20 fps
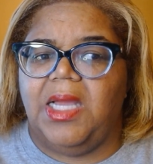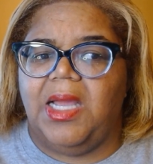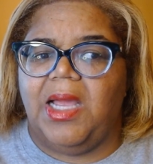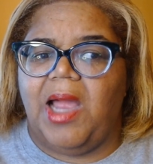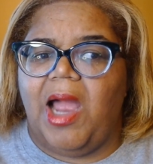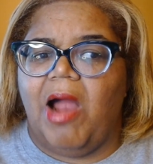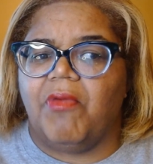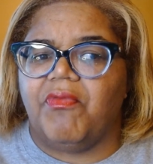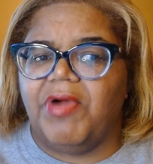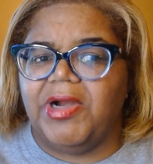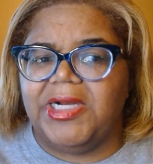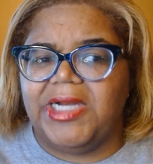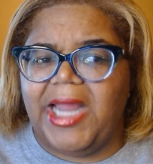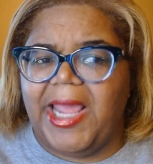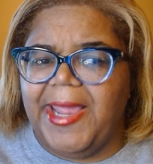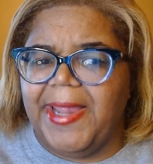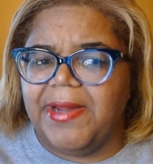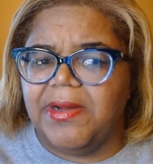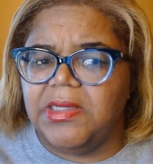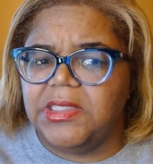I'll run an
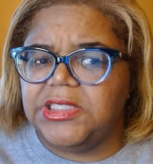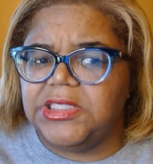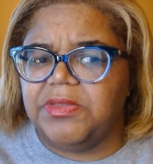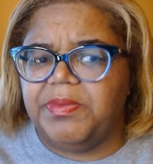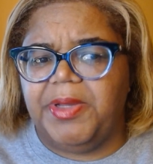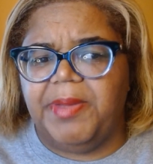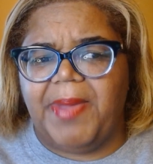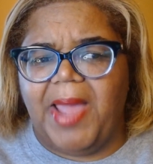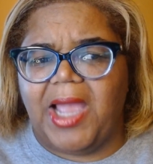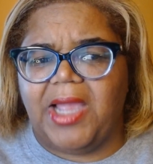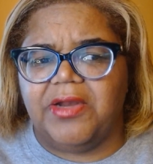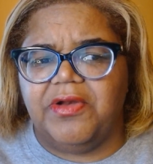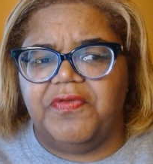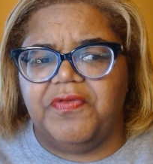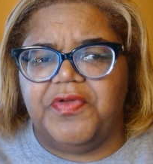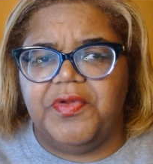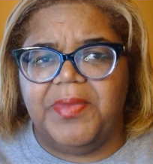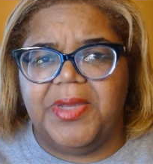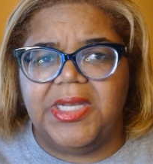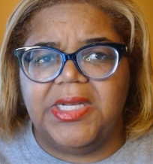errand. She'll be back in a
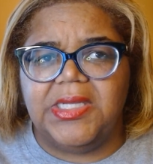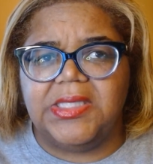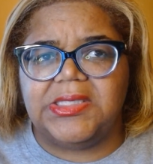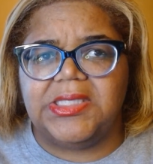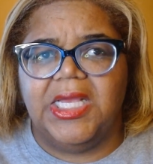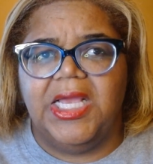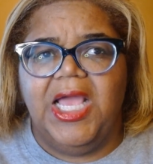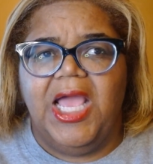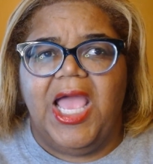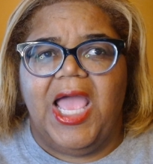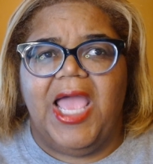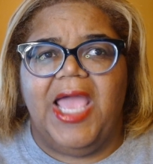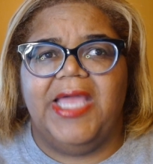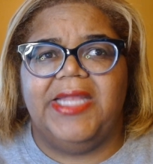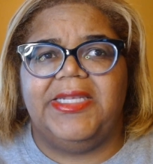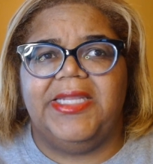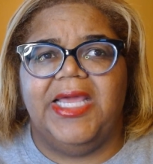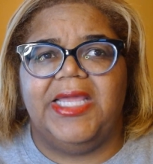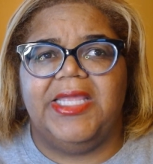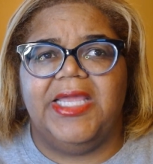few minutes.
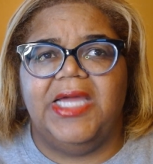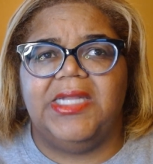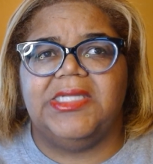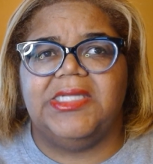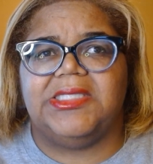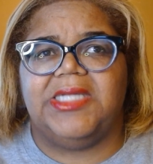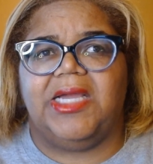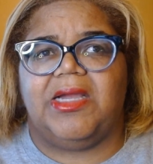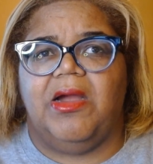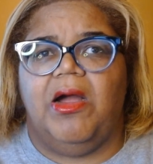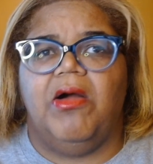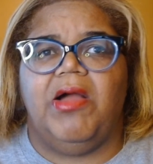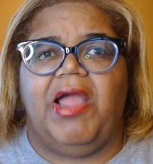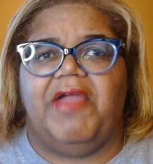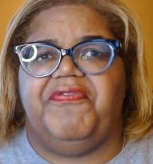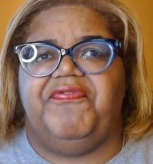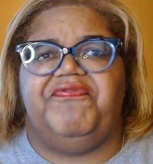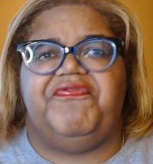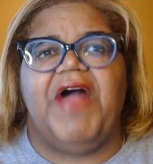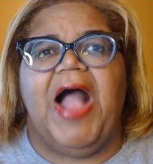And is like,
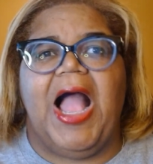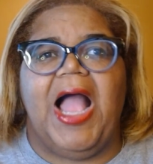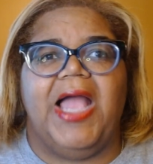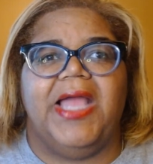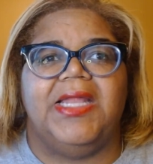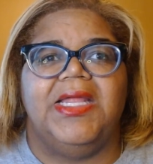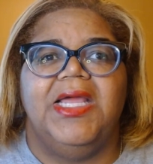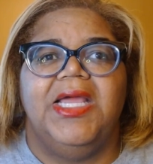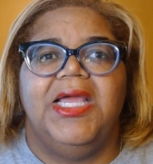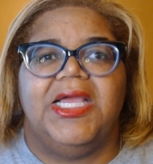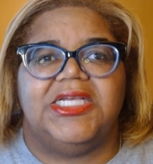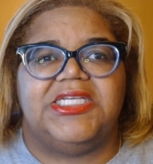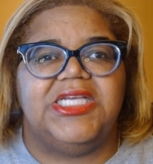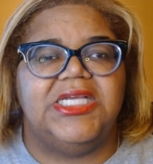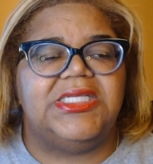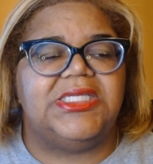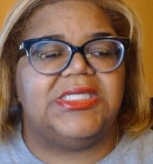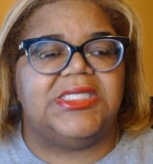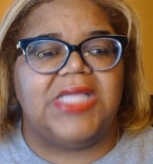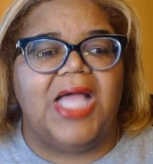okay, fine. And
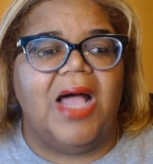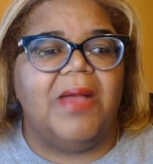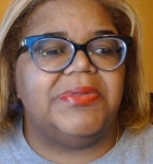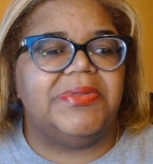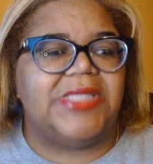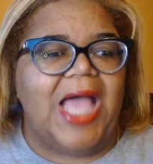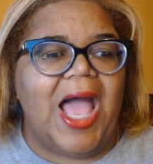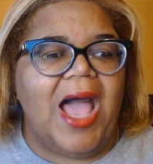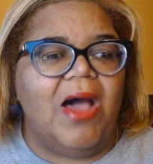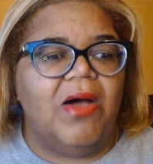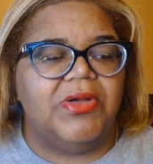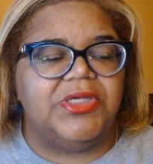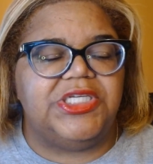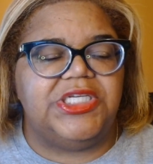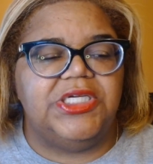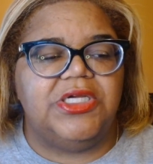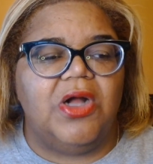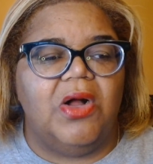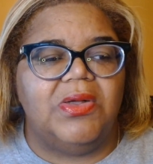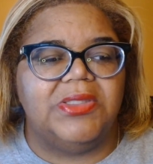she stomps out and
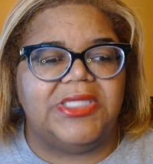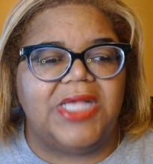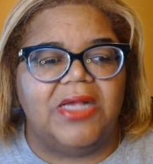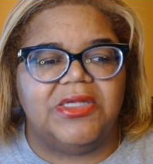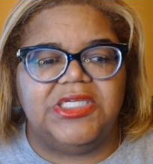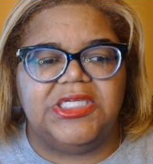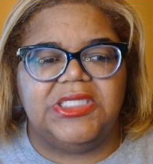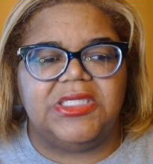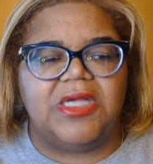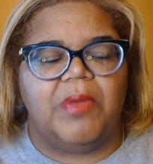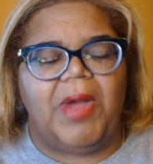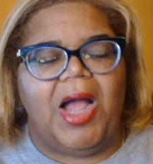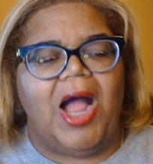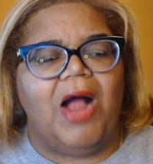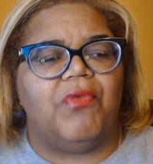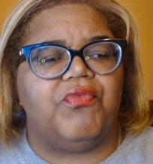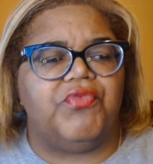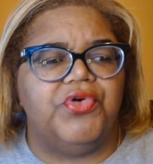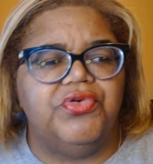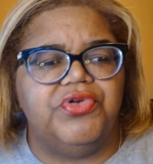she goes out and she's talking about
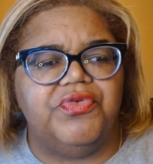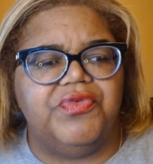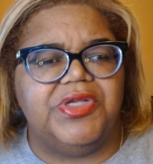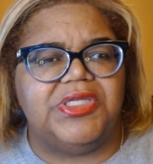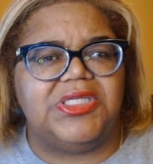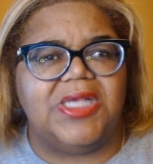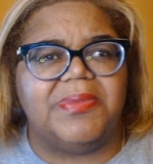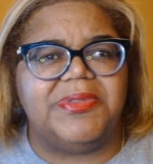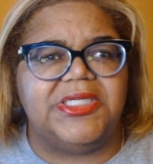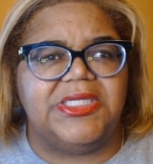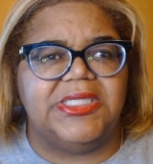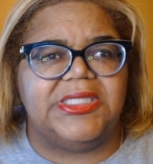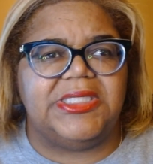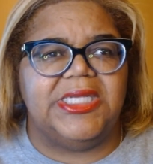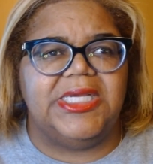how rude the receptionist